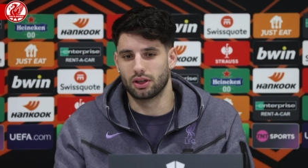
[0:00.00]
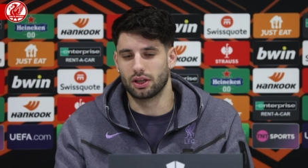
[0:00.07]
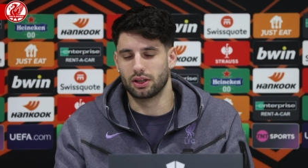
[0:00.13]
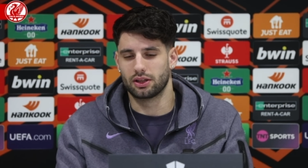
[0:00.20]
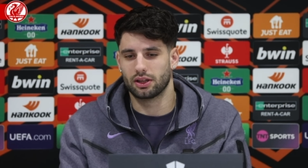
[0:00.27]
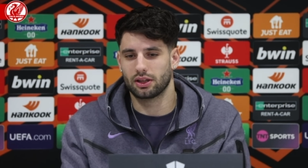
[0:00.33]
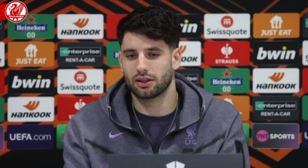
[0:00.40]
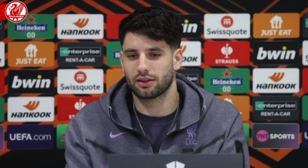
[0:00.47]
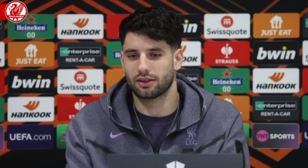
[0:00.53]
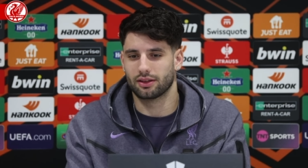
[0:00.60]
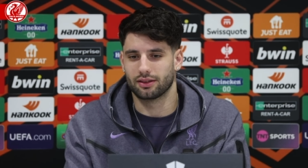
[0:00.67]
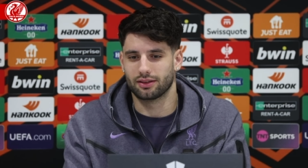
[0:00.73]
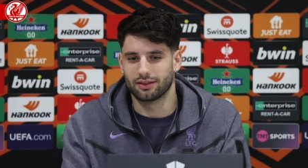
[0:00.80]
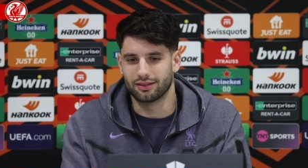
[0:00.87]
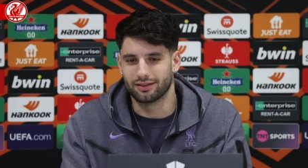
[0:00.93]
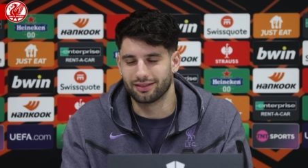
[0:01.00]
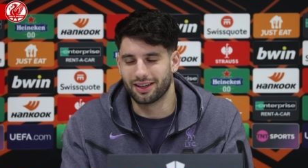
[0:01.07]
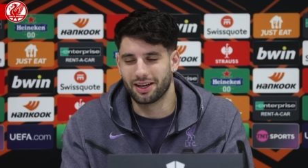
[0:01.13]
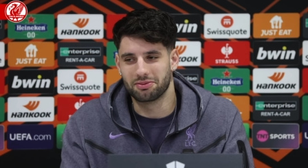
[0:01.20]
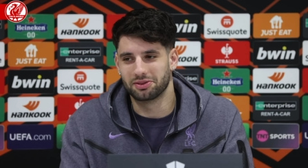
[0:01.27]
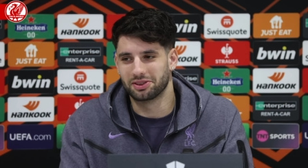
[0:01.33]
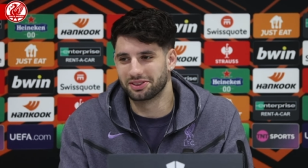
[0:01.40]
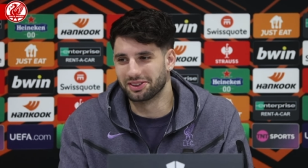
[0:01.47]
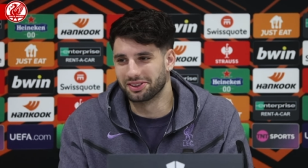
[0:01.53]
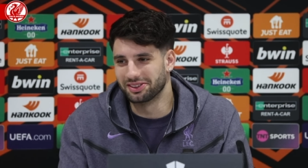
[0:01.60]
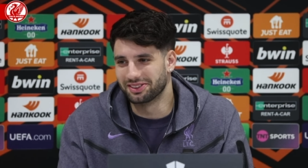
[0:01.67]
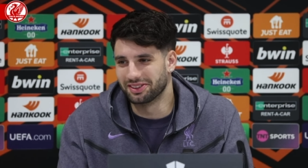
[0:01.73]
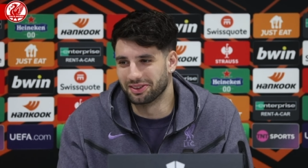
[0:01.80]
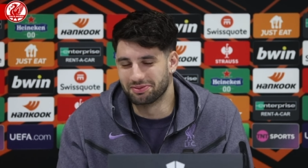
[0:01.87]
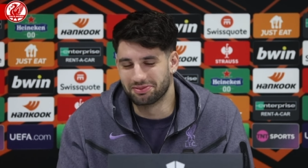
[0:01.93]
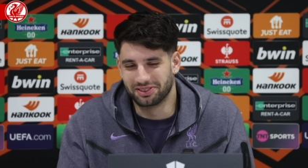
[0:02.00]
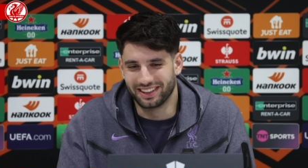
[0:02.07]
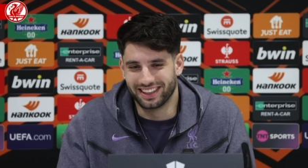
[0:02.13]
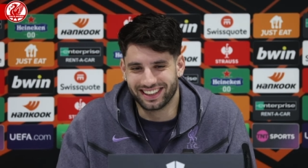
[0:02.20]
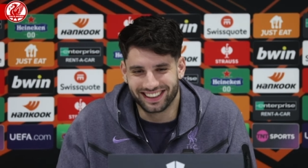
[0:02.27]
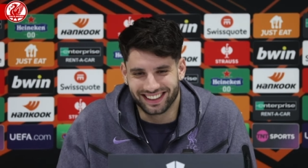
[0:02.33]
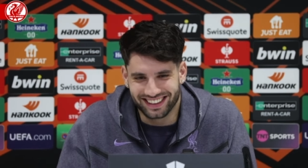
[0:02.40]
I think I'm not old, hopefully.